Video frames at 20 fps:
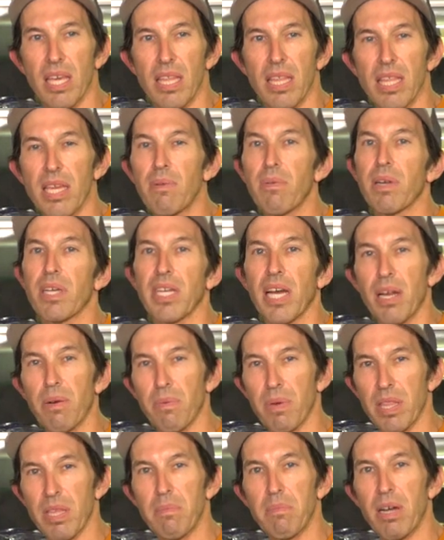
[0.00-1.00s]
they were done
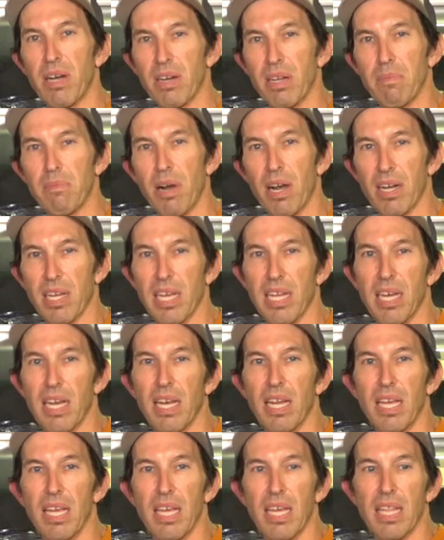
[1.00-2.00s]
with the American market.
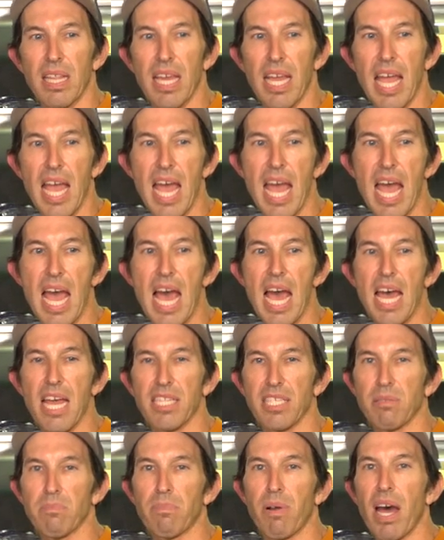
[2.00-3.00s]
They
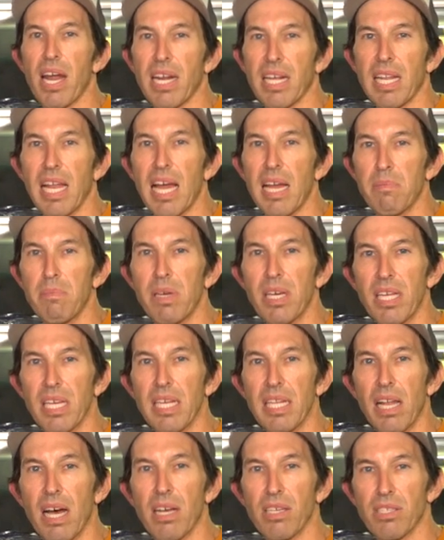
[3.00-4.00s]
had some product
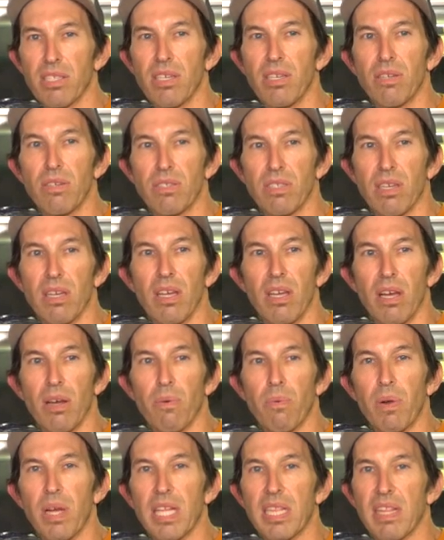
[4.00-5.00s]
liability lawsuits
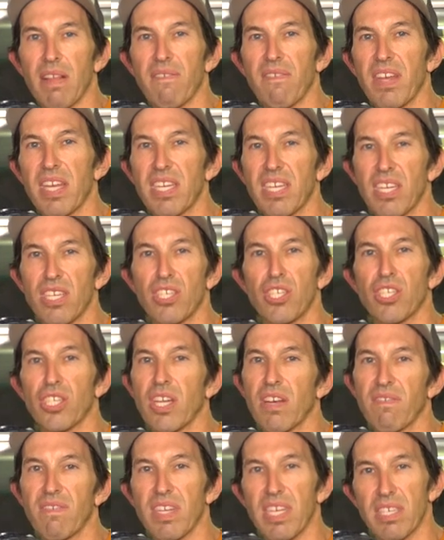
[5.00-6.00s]
with the vintage
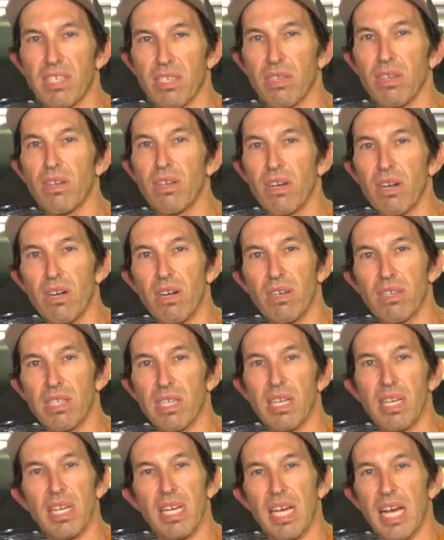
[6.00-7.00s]
shifty scooters.
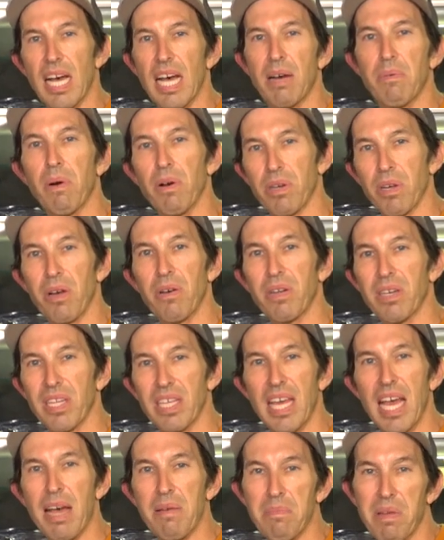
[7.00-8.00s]
I won't go into
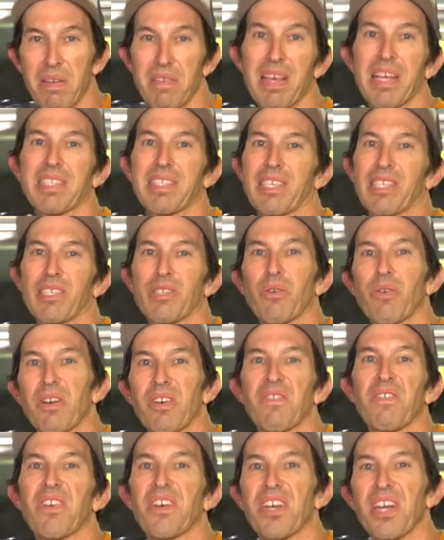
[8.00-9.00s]
that, maybe that's a
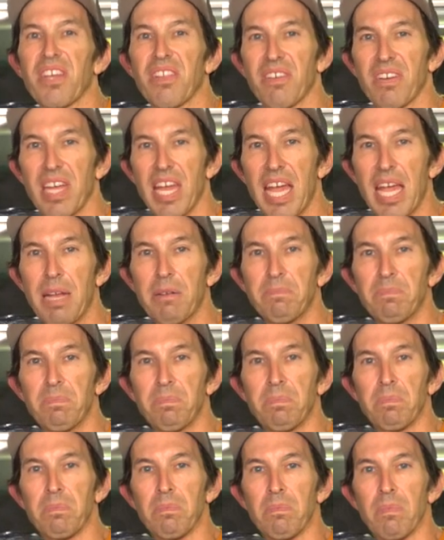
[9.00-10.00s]
story for another day.
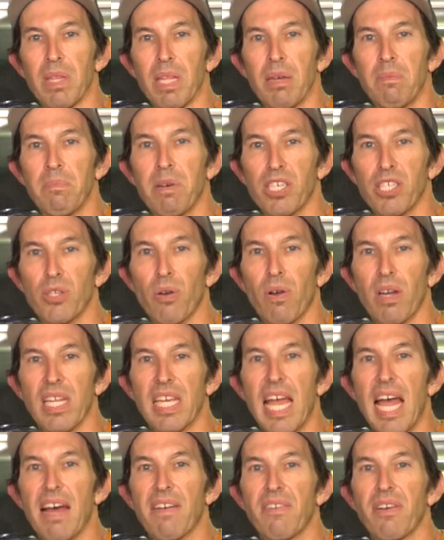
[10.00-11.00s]
But
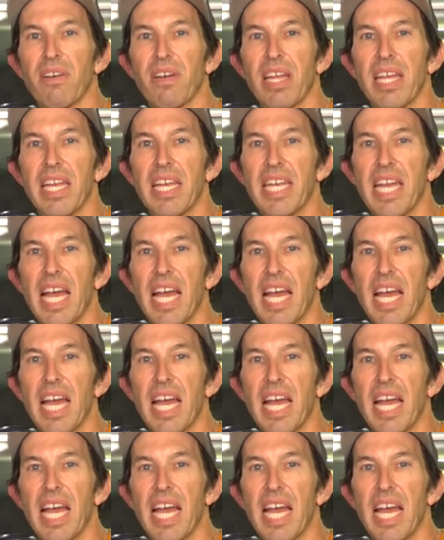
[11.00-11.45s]
shortly after, in